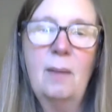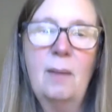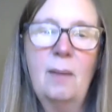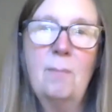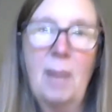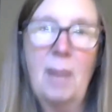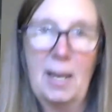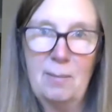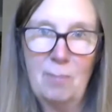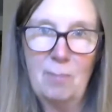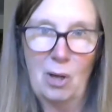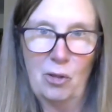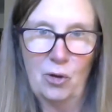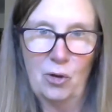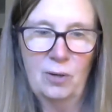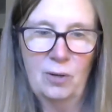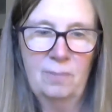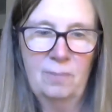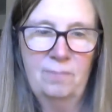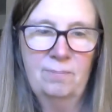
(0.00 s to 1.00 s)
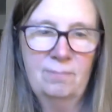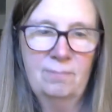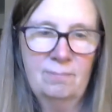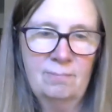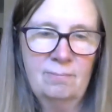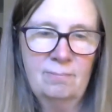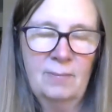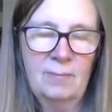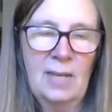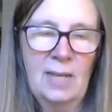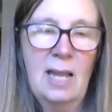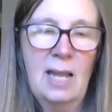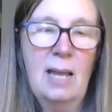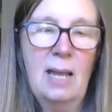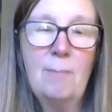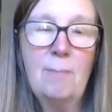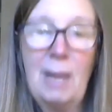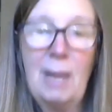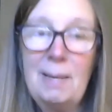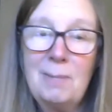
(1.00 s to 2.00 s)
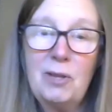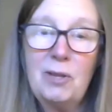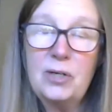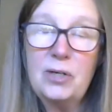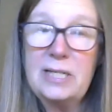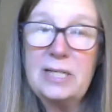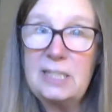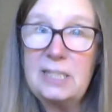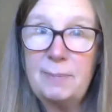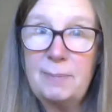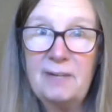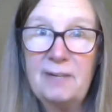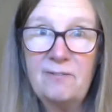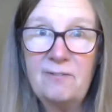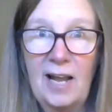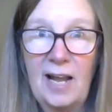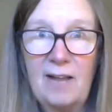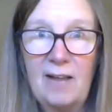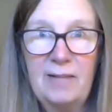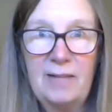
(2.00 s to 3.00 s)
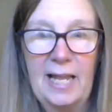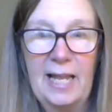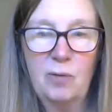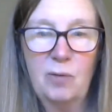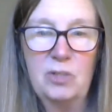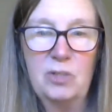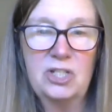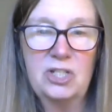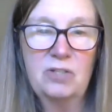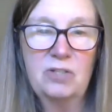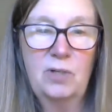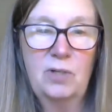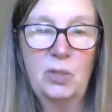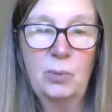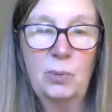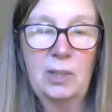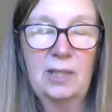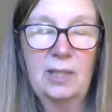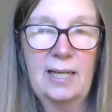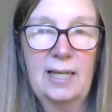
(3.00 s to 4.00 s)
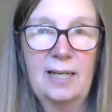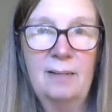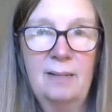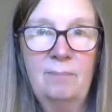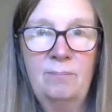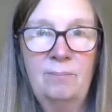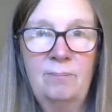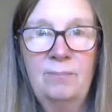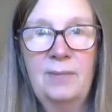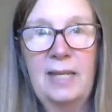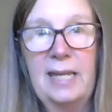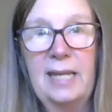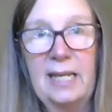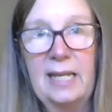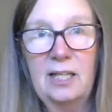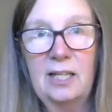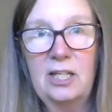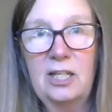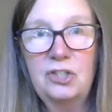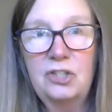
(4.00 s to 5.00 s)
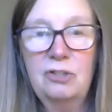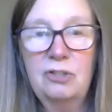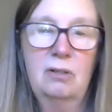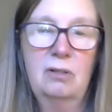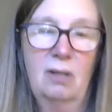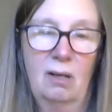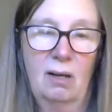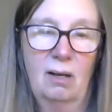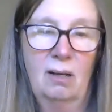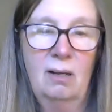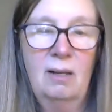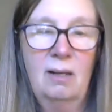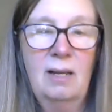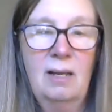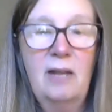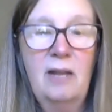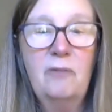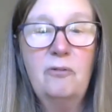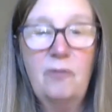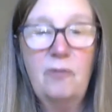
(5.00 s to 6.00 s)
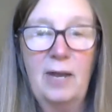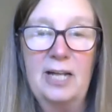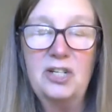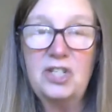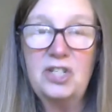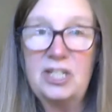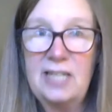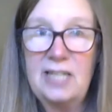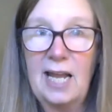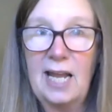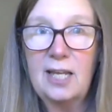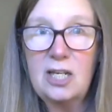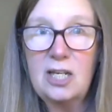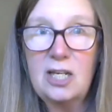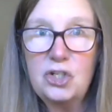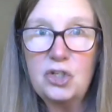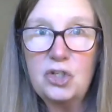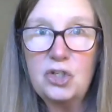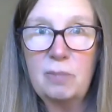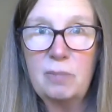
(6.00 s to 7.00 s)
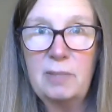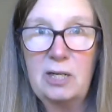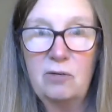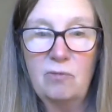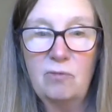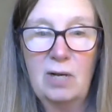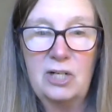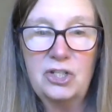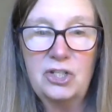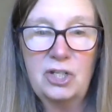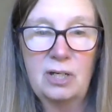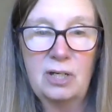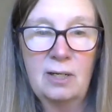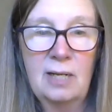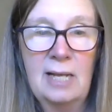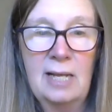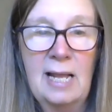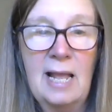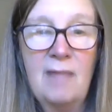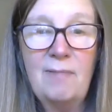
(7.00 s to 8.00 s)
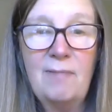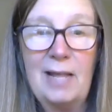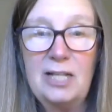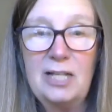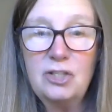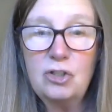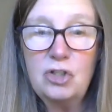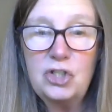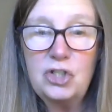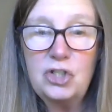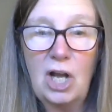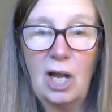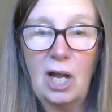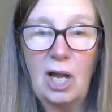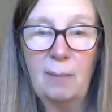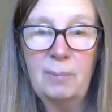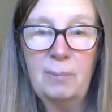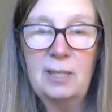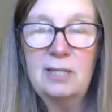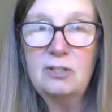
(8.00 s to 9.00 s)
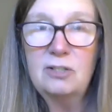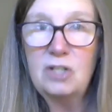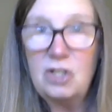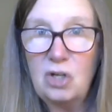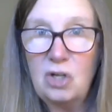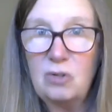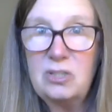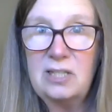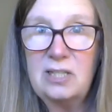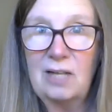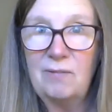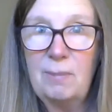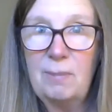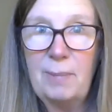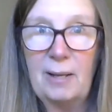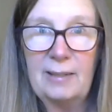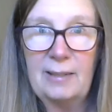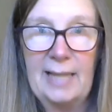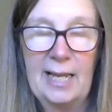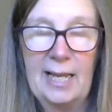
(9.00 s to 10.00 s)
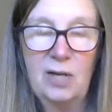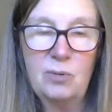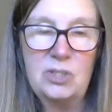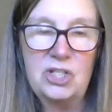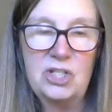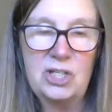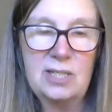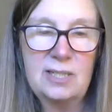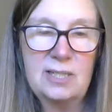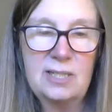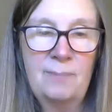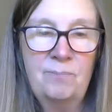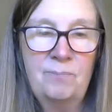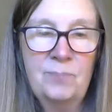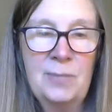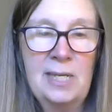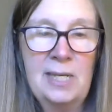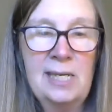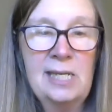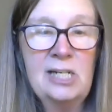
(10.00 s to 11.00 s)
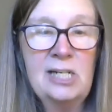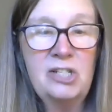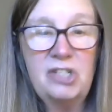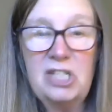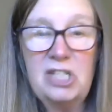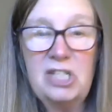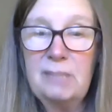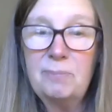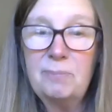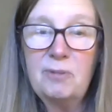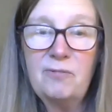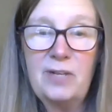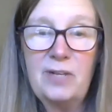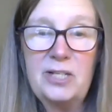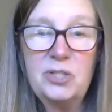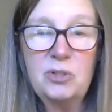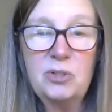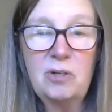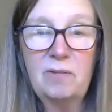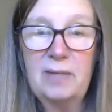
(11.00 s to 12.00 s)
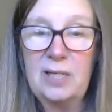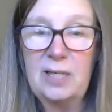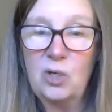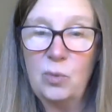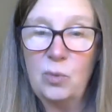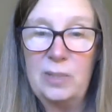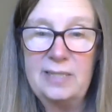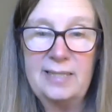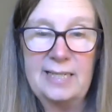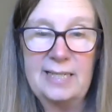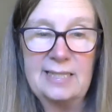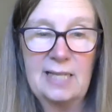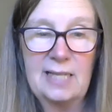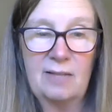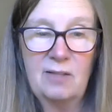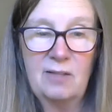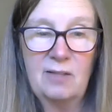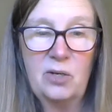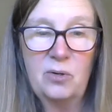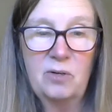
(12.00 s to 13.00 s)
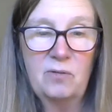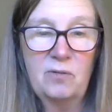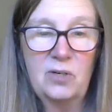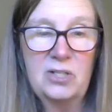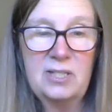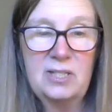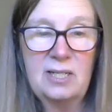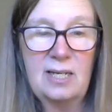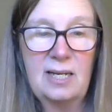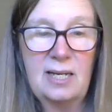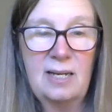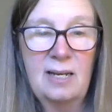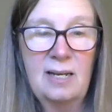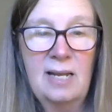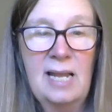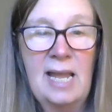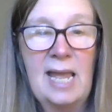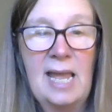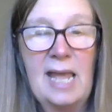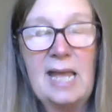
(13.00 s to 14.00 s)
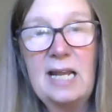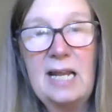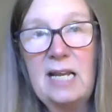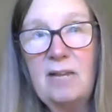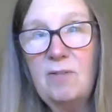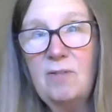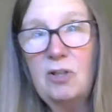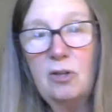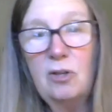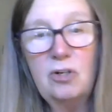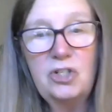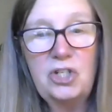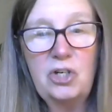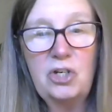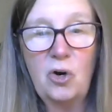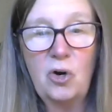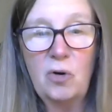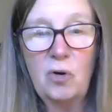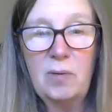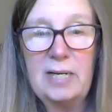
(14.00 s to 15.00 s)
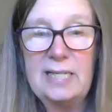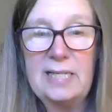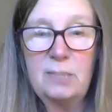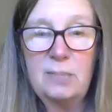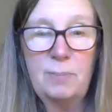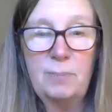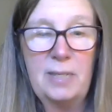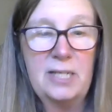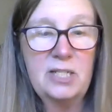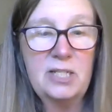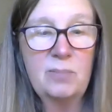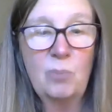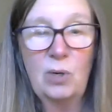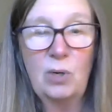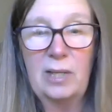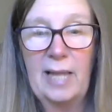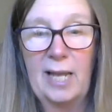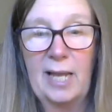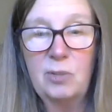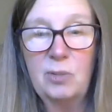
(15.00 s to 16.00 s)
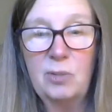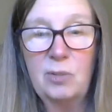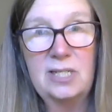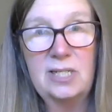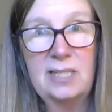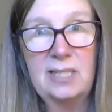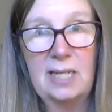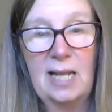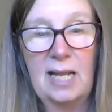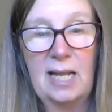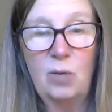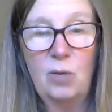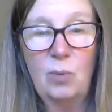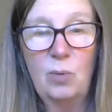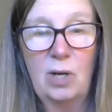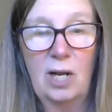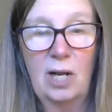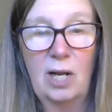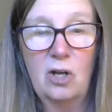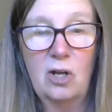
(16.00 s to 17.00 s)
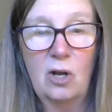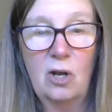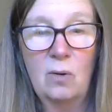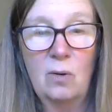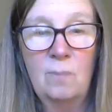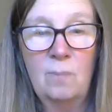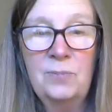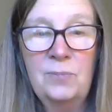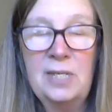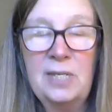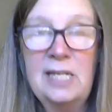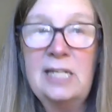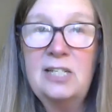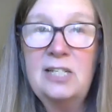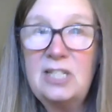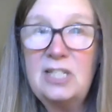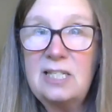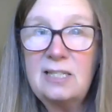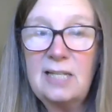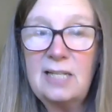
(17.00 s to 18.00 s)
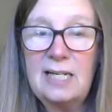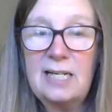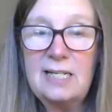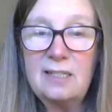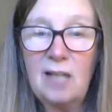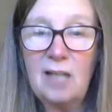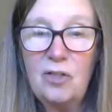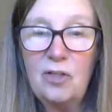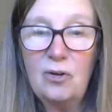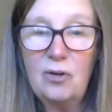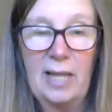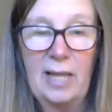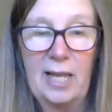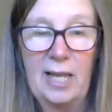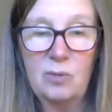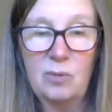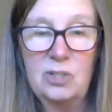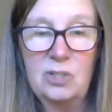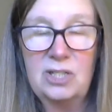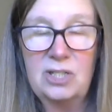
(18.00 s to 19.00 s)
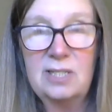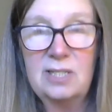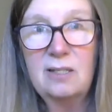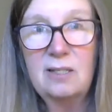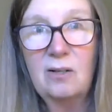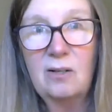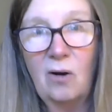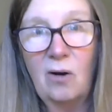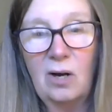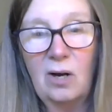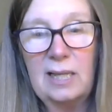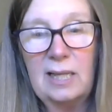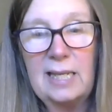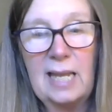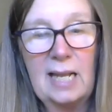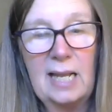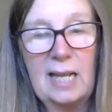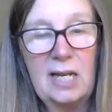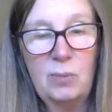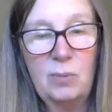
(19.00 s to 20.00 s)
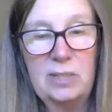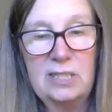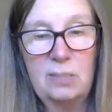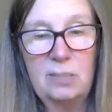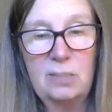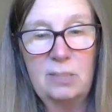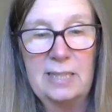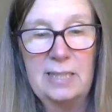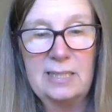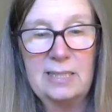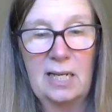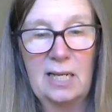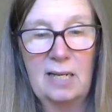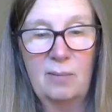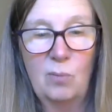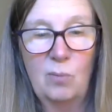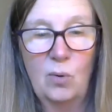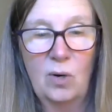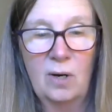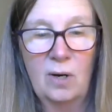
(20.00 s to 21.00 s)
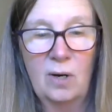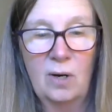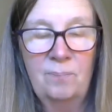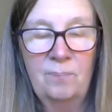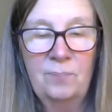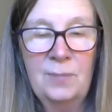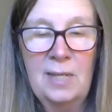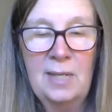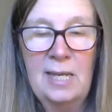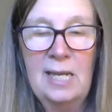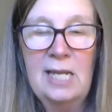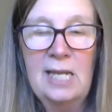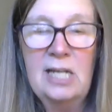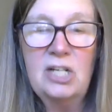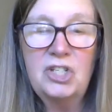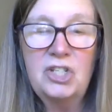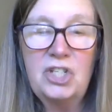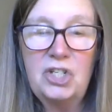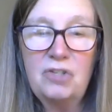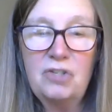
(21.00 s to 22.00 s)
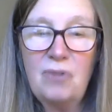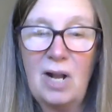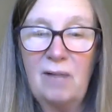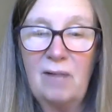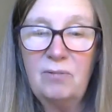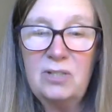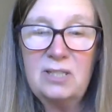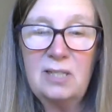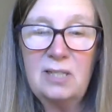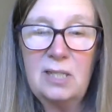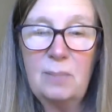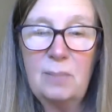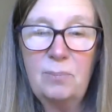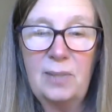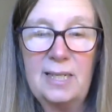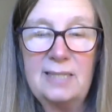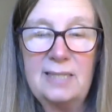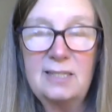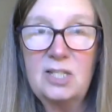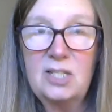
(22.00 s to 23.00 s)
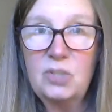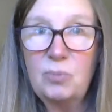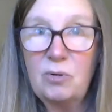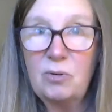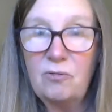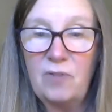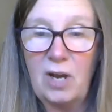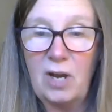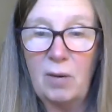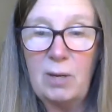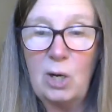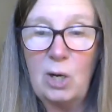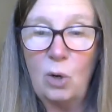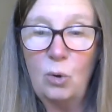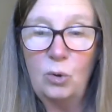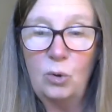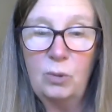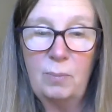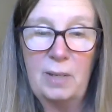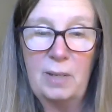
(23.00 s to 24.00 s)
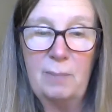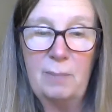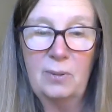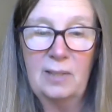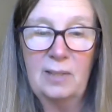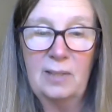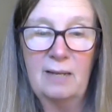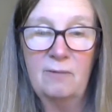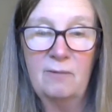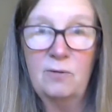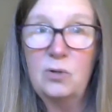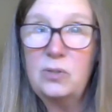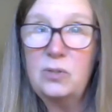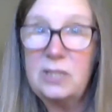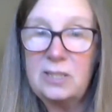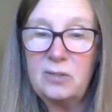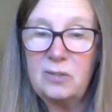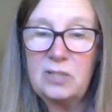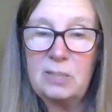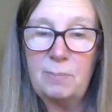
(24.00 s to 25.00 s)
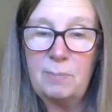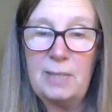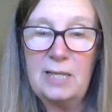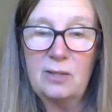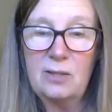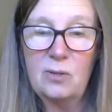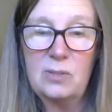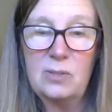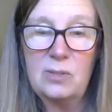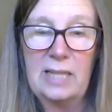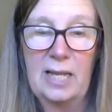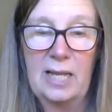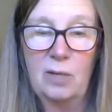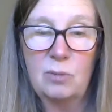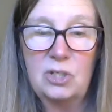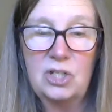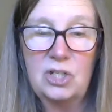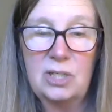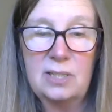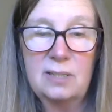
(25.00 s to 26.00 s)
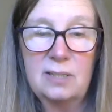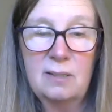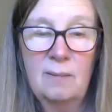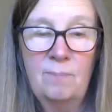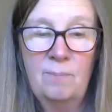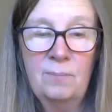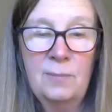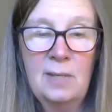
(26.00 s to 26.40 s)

My mother. My mother can speak five languages fluently. English, French, Italian, German, and Russian. That's her job, to know stuff about languages. She's a professor of linguistics at the university. And even though she already speaks more languages than anyone I know, she studies other languages that hardly anyone speaks anymore. She travels to the places where very old people live who still speak those languages.